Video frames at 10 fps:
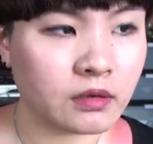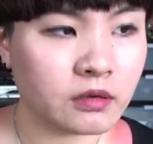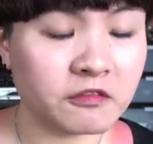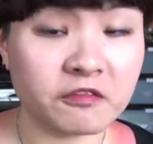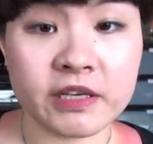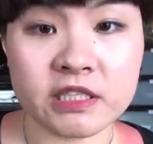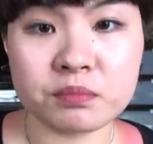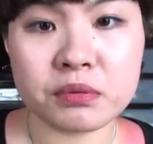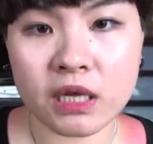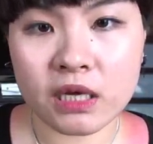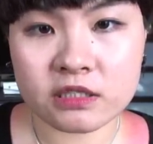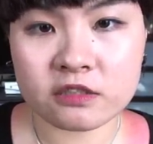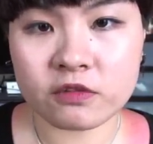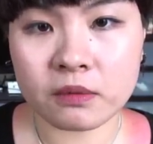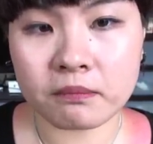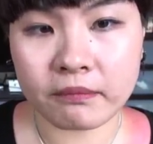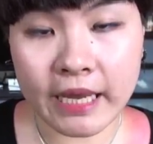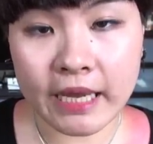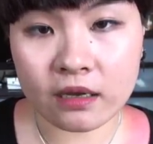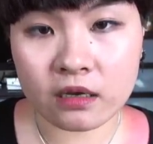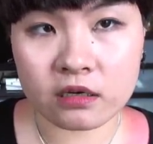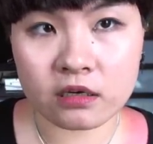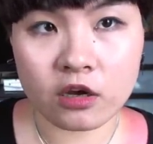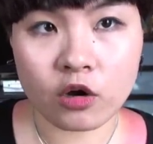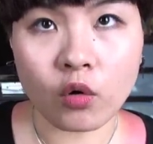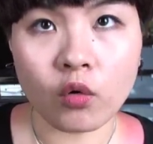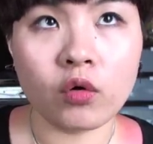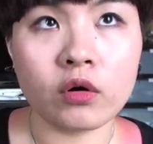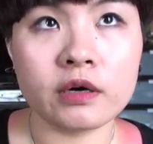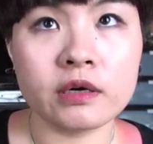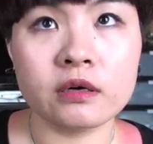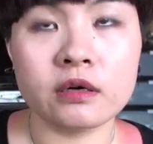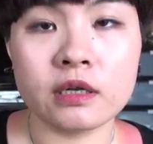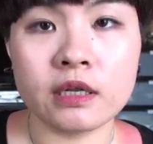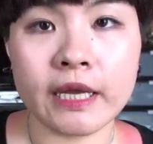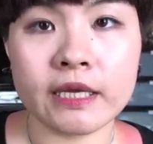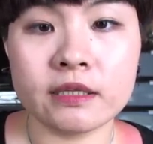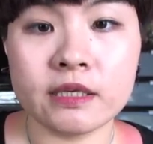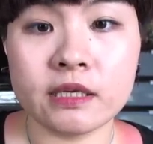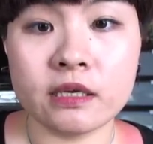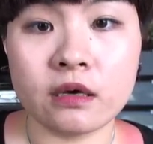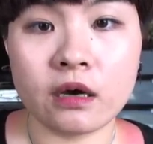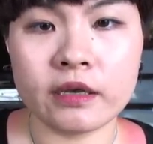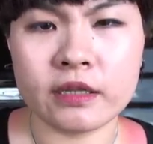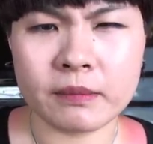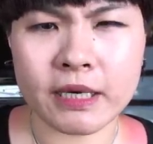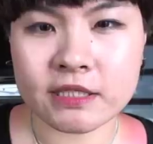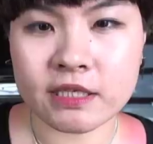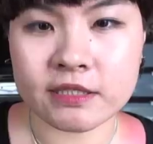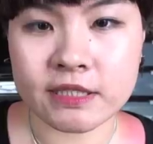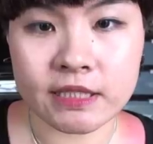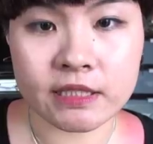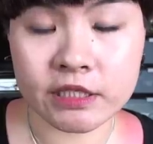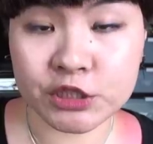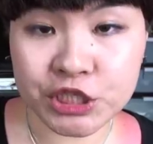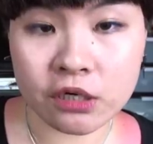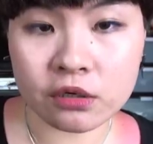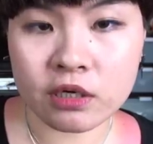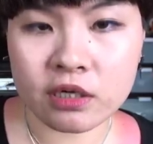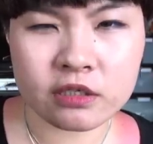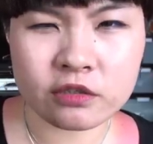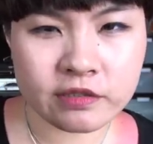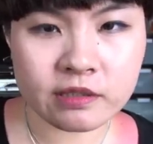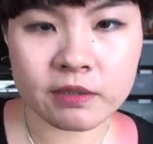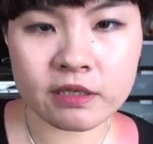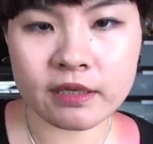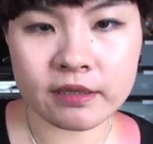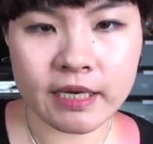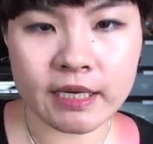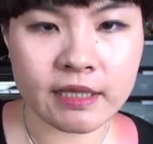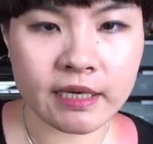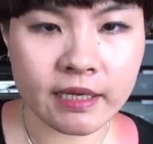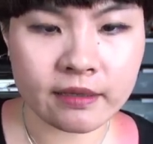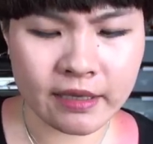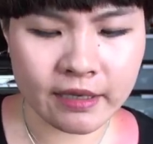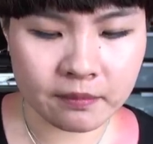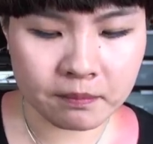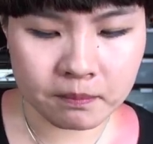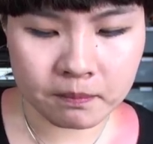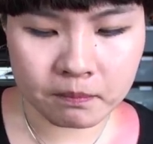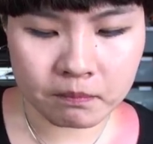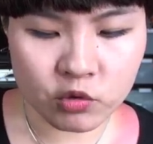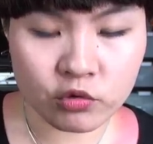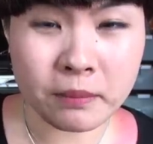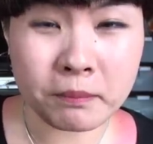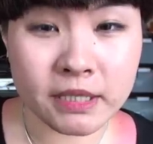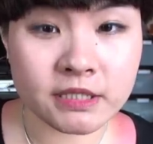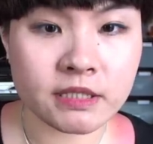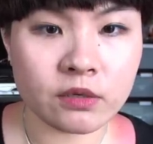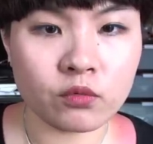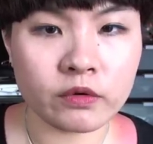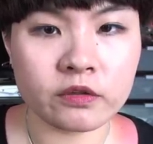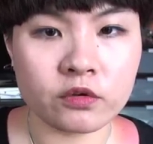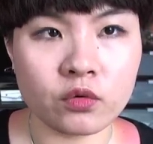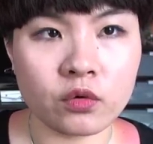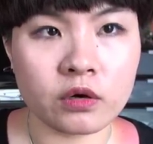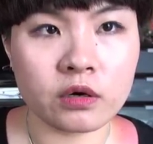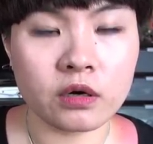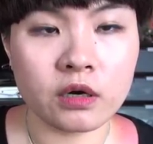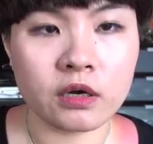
Fix Plus from MAC, or like the Illamasqua sealing gel, you know, something like that, that can like, you can mix it with your